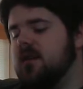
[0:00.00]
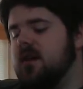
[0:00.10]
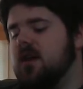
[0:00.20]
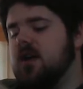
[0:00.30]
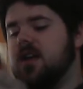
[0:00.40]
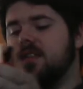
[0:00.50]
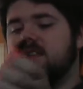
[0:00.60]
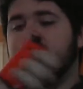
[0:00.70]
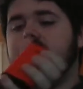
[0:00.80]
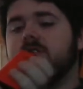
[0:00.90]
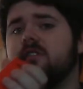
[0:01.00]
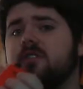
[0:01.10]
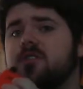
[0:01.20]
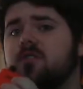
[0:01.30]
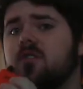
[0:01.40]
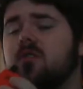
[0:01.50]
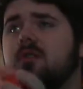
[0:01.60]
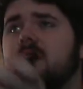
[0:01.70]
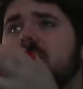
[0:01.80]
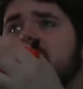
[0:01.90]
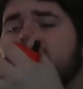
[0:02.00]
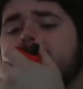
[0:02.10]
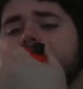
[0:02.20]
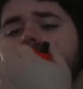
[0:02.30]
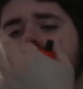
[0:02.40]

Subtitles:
I got the temperature control coil in here.